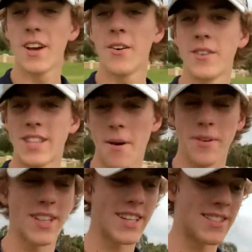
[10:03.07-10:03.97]
What's
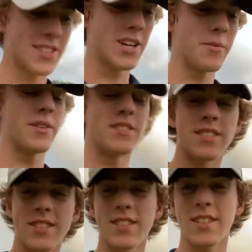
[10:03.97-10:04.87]
happening, ladies and gentlemen?
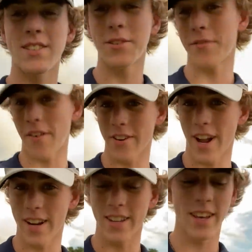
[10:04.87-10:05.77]
It's your favorite
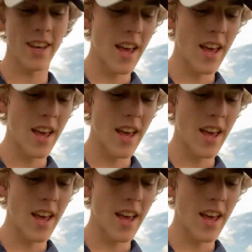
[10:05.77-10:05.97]
Donnelly.